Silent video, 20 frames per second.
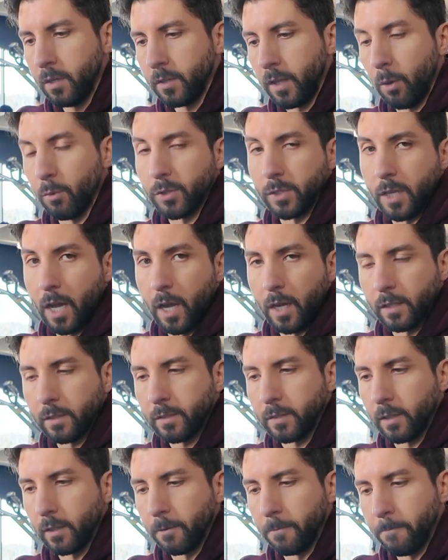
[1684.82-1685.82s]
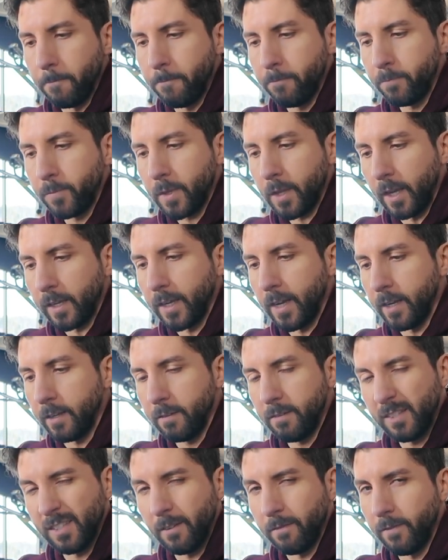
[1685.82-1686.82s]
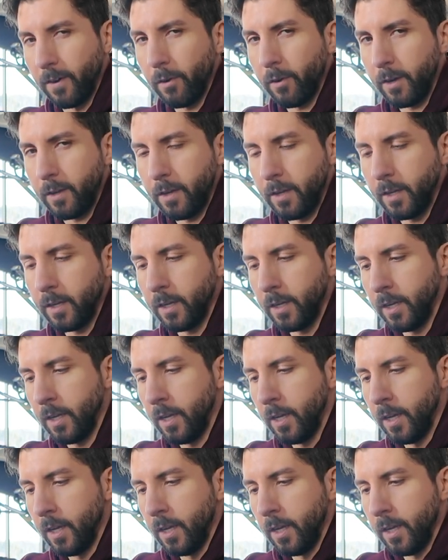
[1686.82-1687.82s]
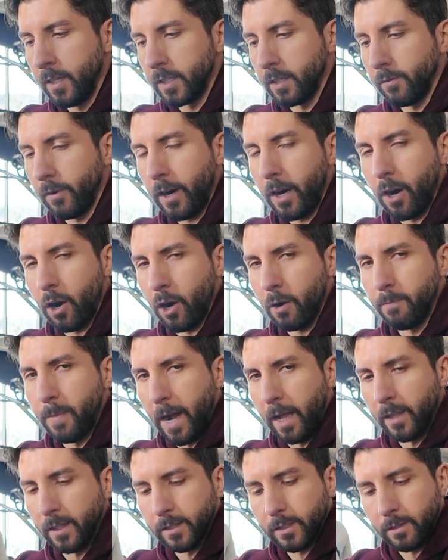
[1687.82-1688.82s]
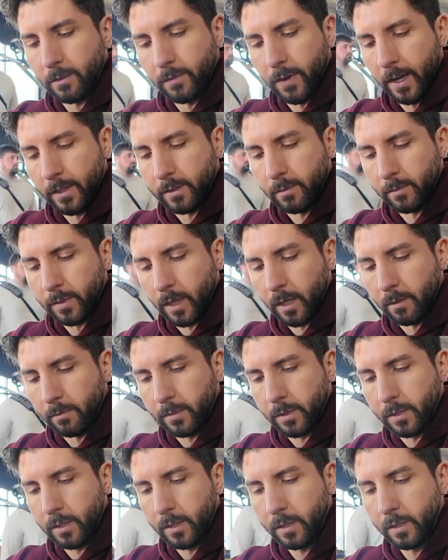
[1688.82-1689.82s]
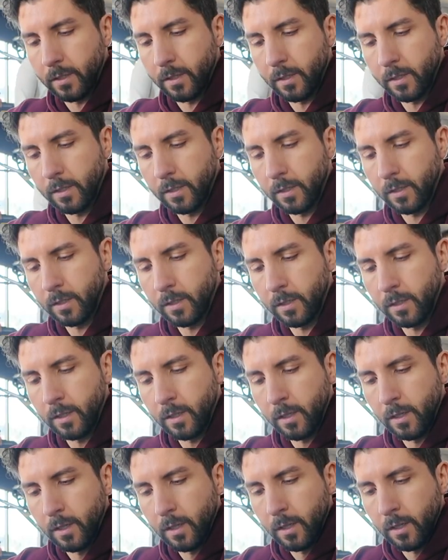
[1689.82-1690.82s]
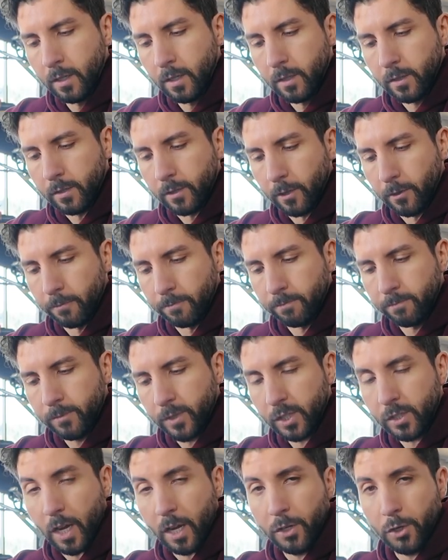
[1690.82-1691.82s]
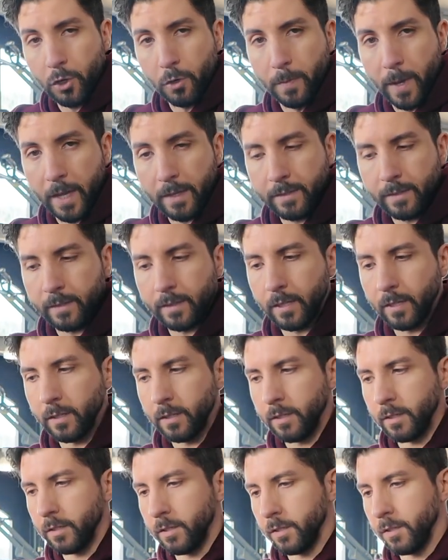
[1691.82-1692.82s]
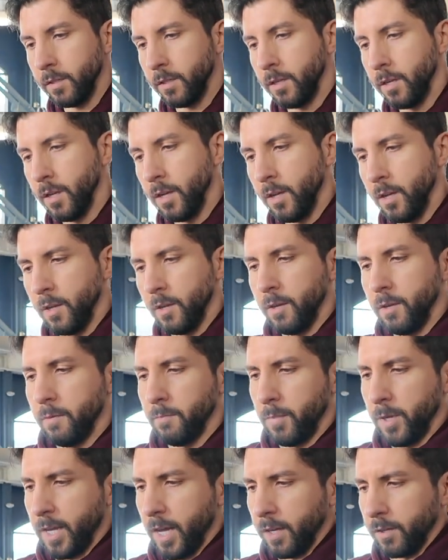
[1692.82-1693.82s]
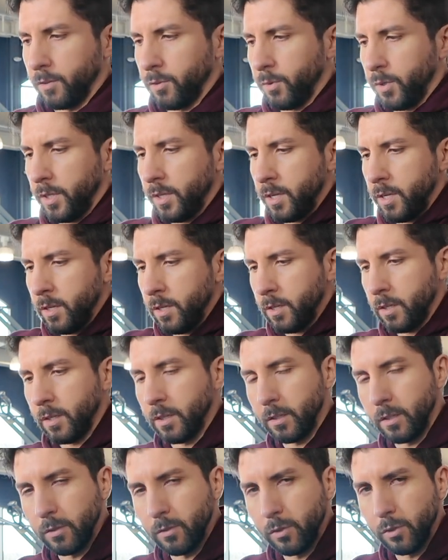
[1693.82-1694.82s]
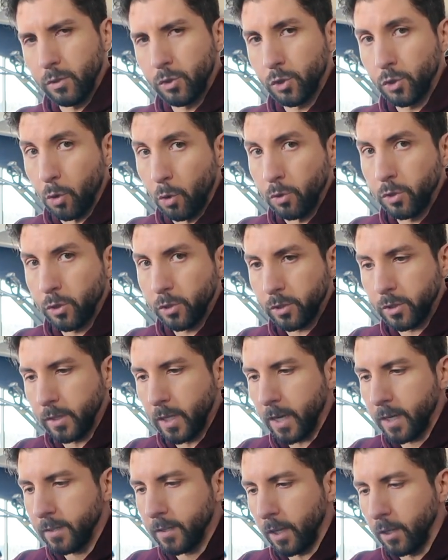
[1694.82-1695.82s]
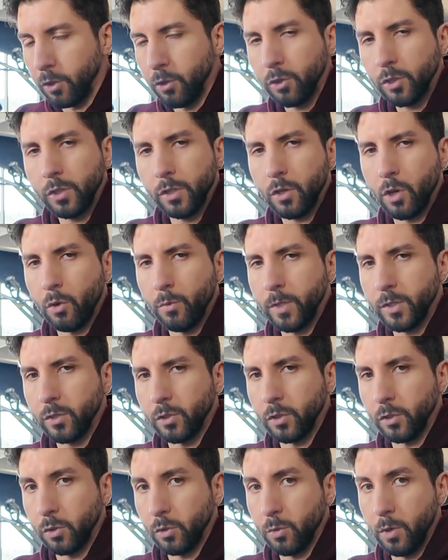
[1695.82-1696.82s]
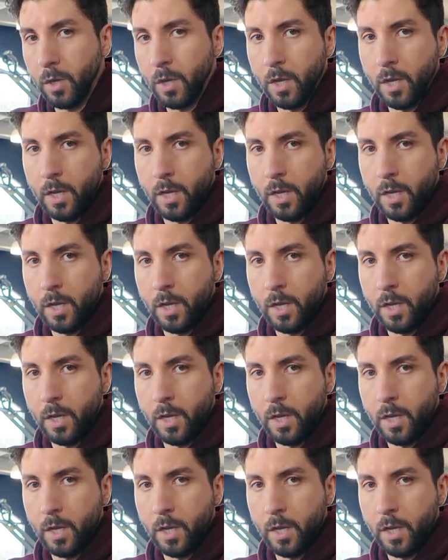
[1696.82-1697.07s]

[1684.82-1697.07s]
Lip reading: not. So again, it's a very hard balance to find sometimes. So just gotta do your best. But yeah, doing shoulders next. I usually always do